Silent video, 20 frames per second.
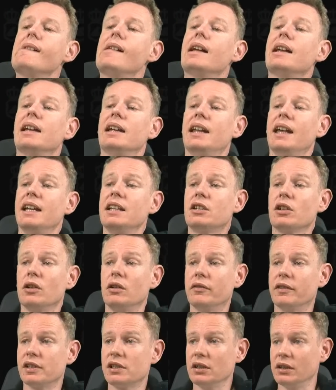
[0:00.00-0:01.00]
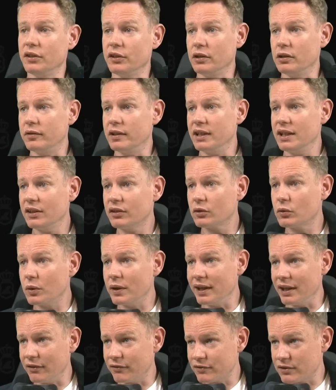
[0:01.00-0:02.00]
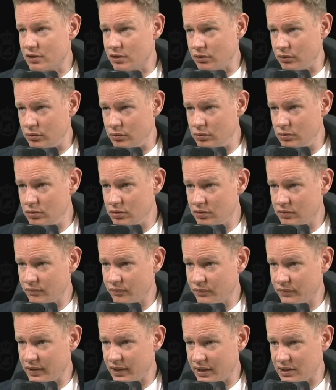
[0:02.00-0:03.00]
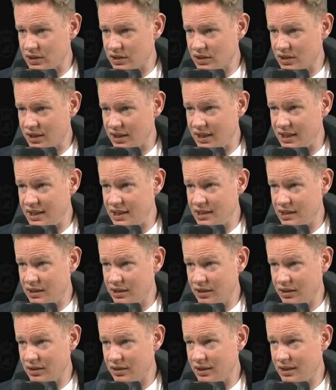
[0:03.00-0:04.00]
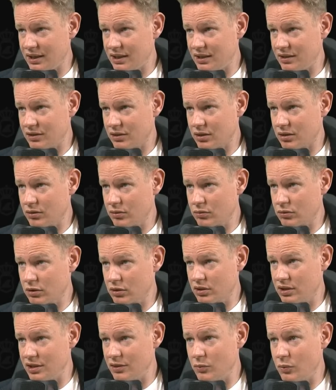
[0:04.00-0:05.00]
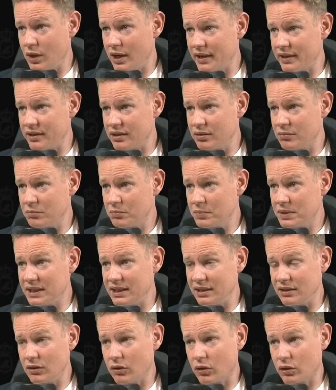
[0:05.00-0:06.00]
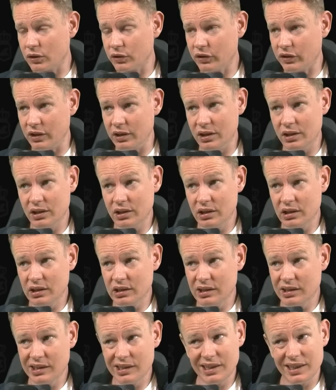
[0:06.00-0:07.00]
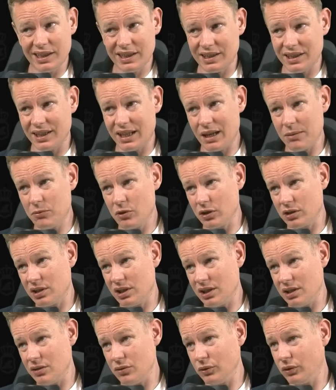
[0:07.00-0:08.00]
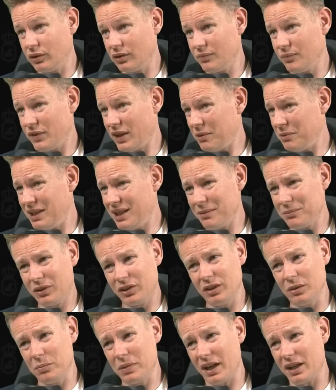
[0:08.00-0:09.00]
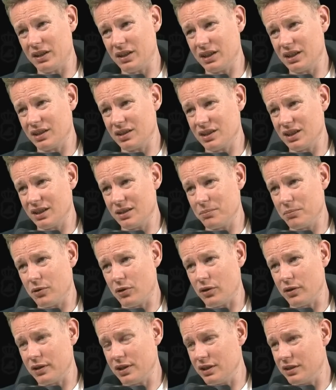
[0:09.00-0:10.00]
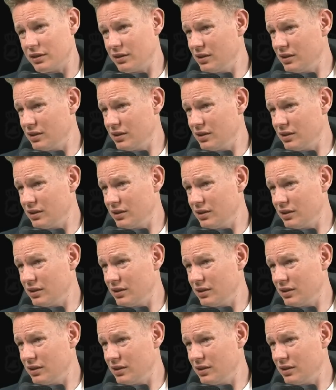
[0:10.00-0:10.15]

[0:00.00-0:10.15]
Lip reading: It ain't over till it's over. Here's queen f2. I take and rook d1, pinning the horsey. The game continues. I mean, I'm still better. I can take a pawn here.